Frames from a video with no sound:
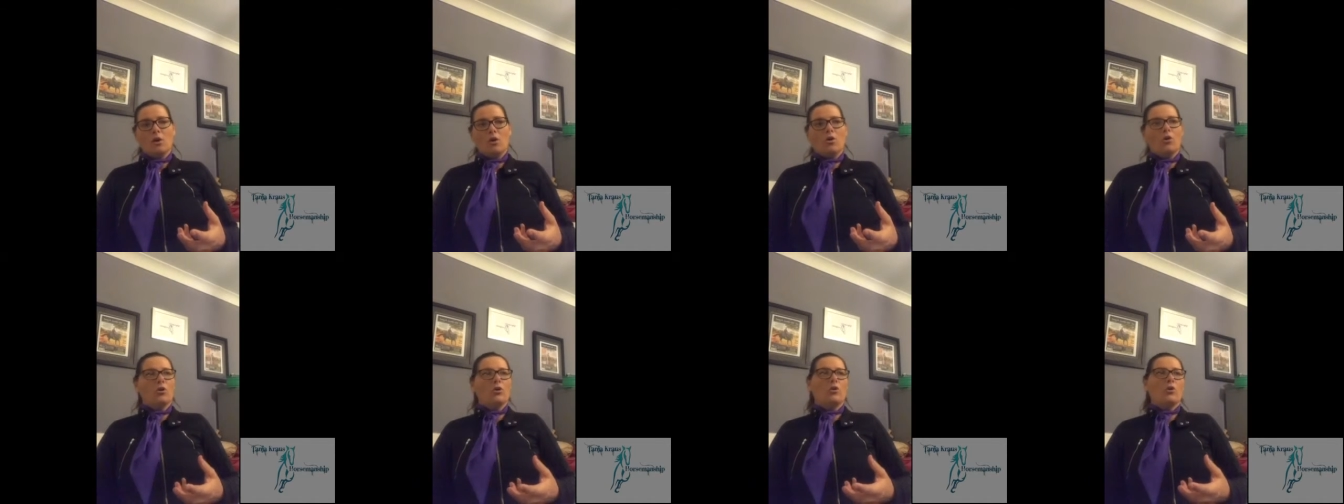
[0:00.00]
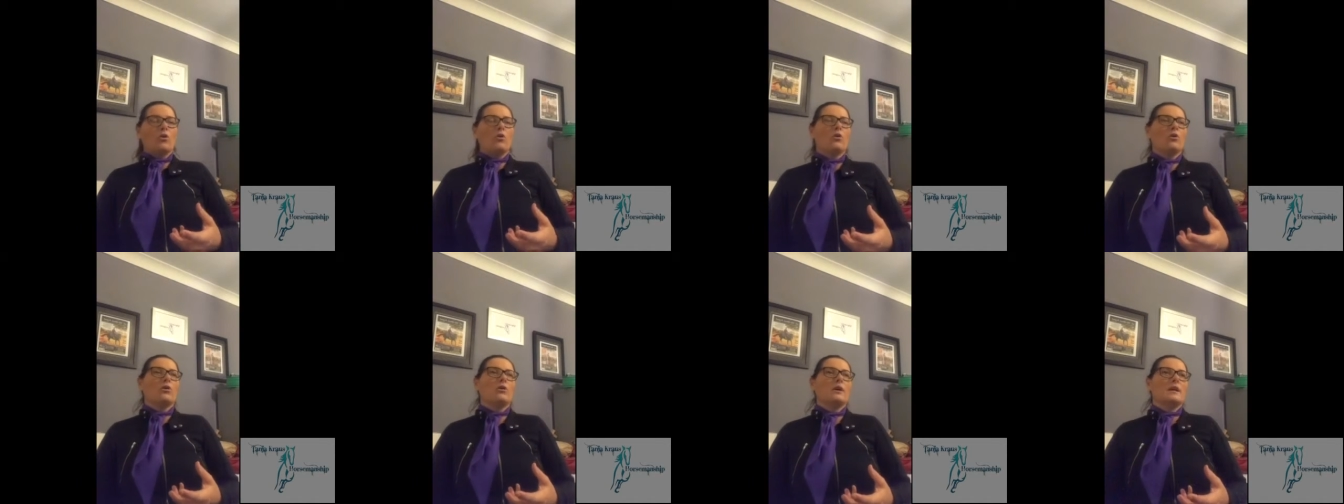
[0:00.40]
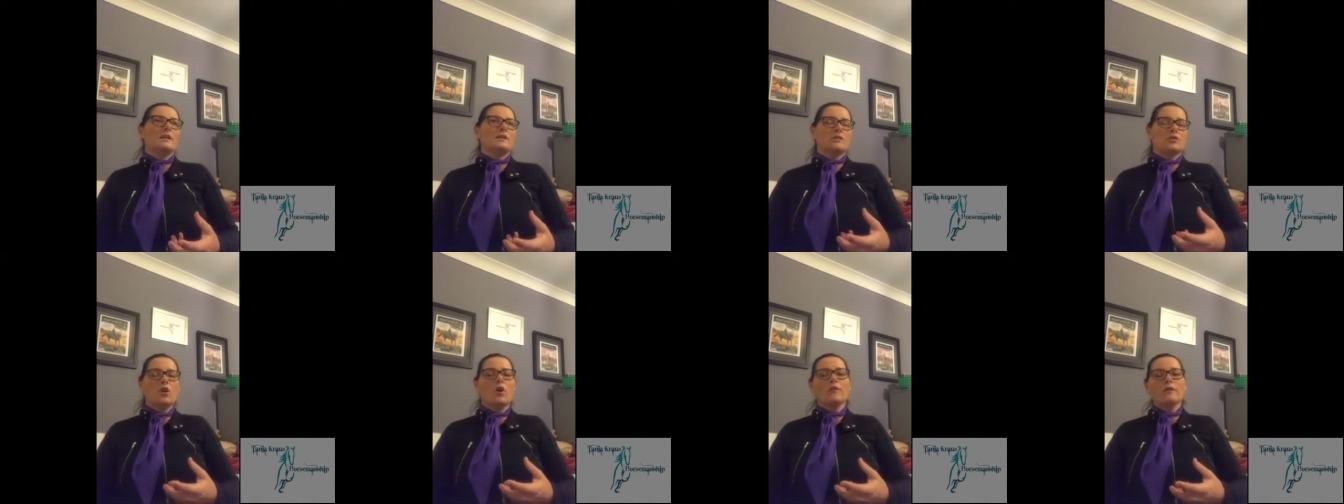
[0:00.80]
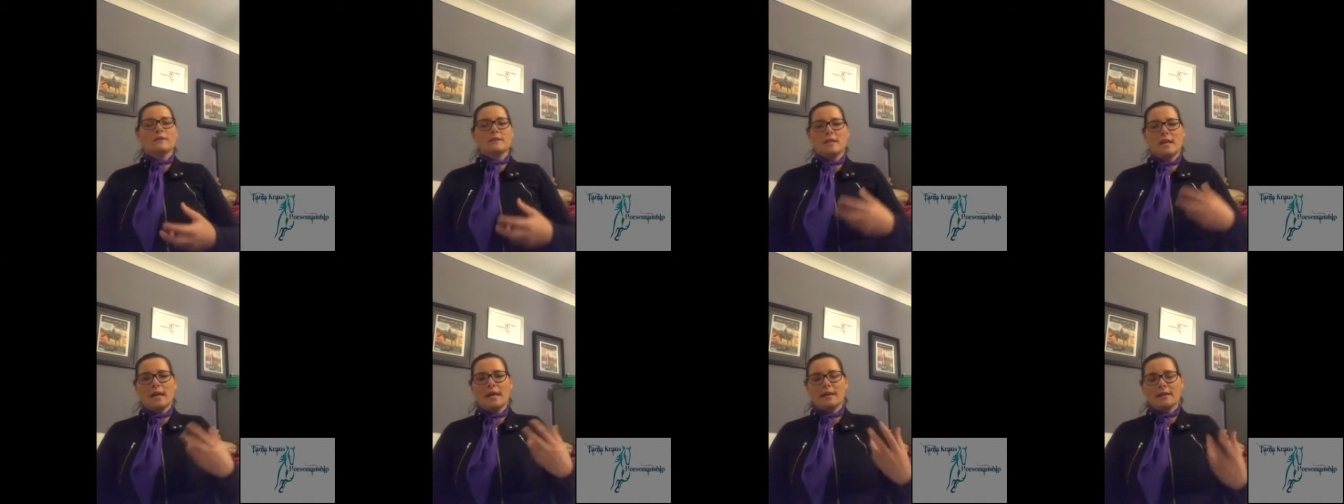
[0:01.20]
or it's not the
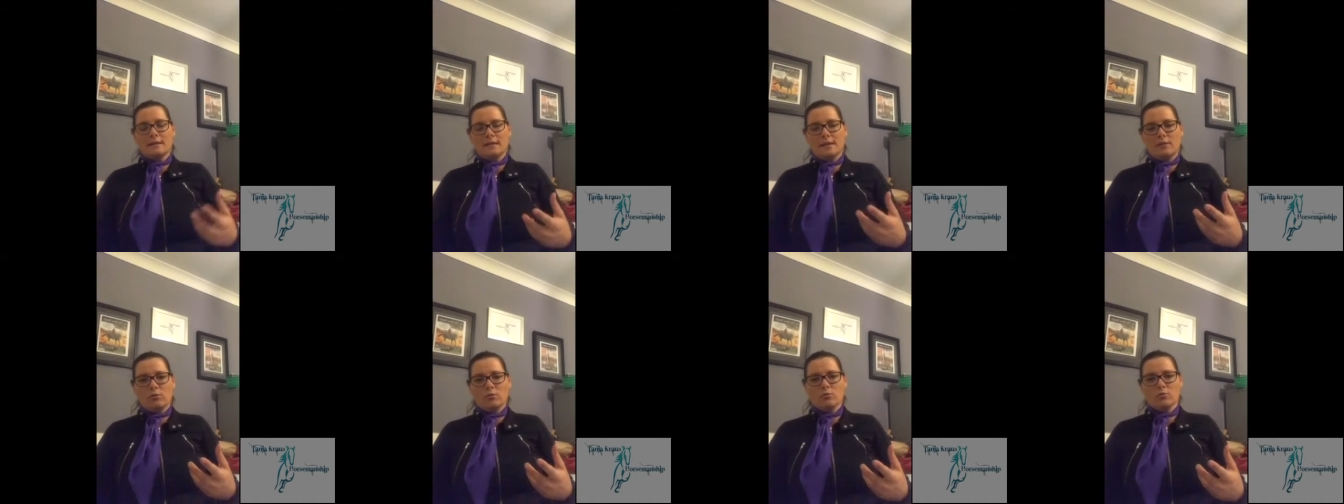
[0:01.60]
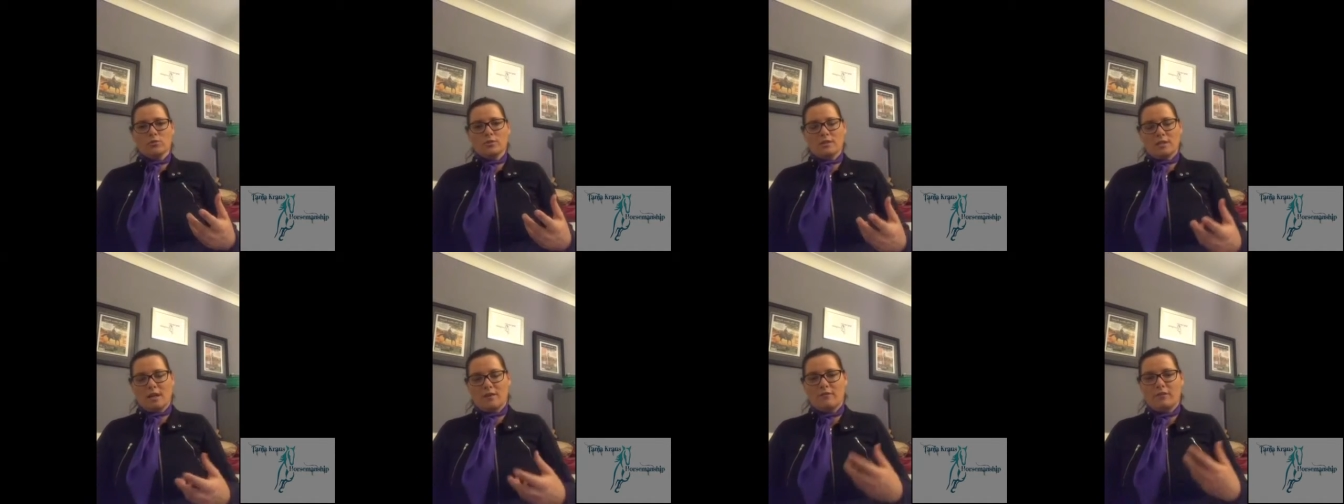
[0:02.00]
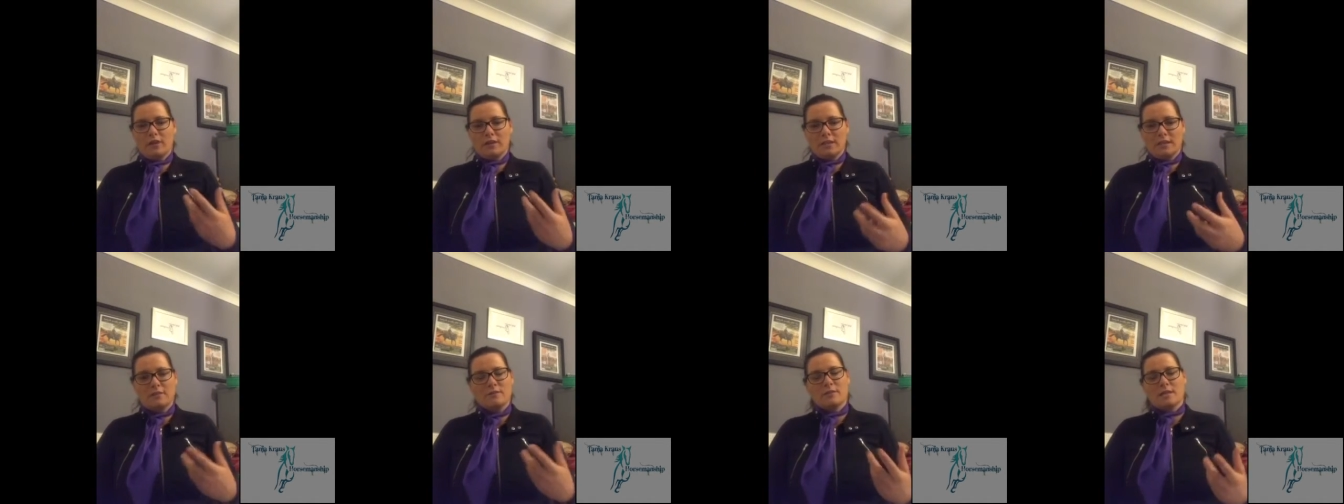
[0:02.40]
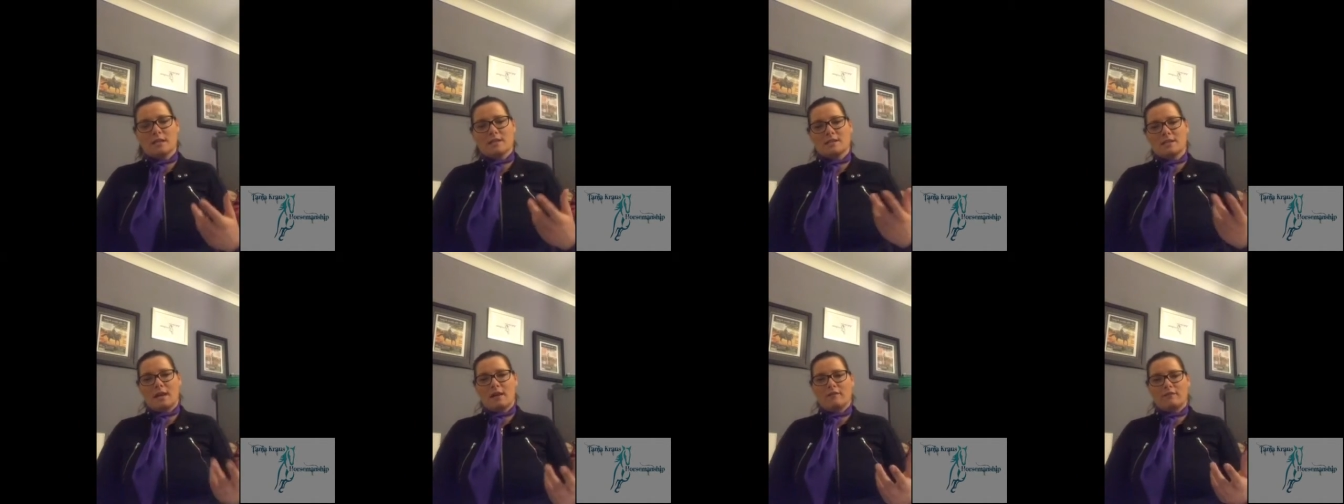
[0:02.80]
technical stuff that gives
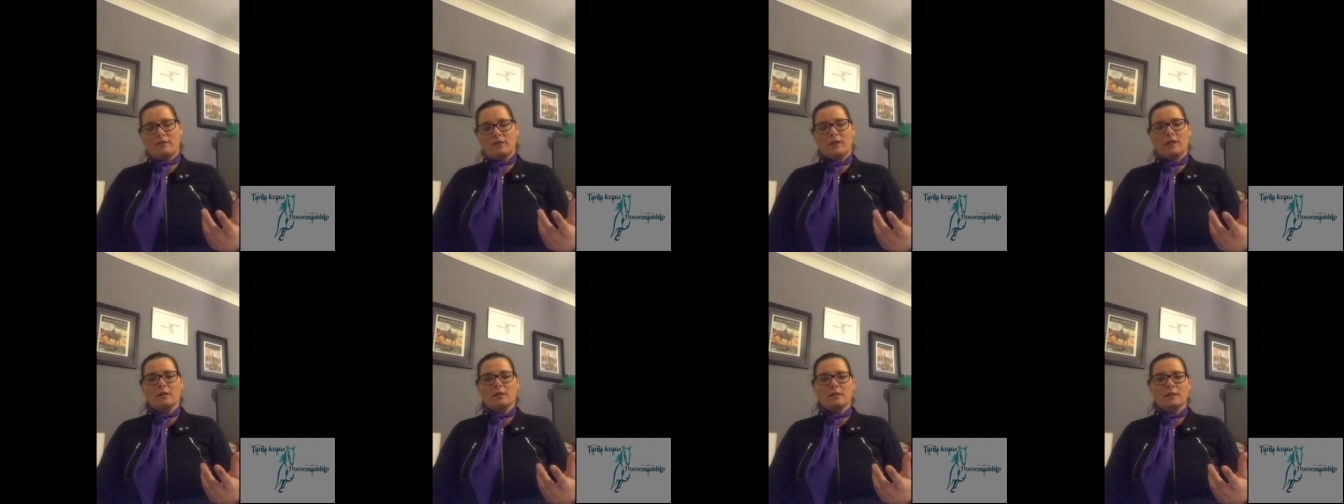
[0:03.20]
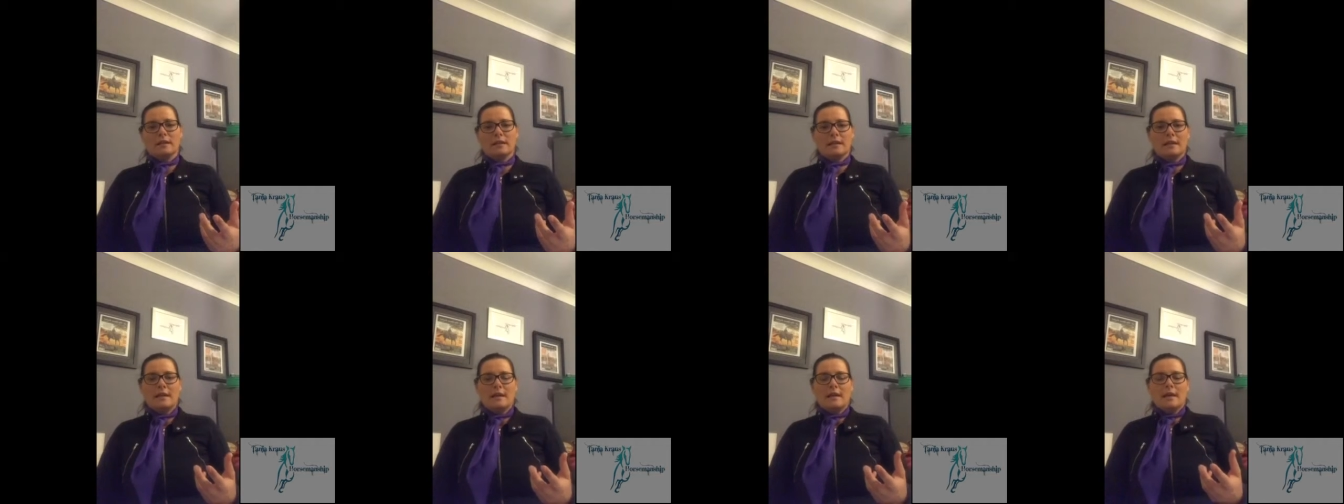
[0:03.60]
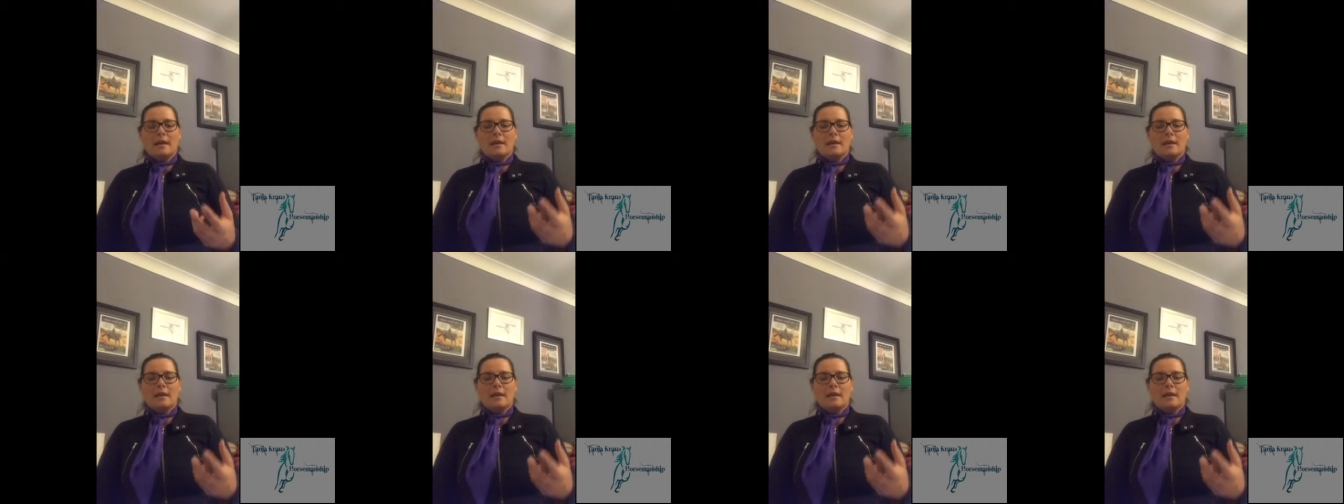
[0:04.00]
us that feeling.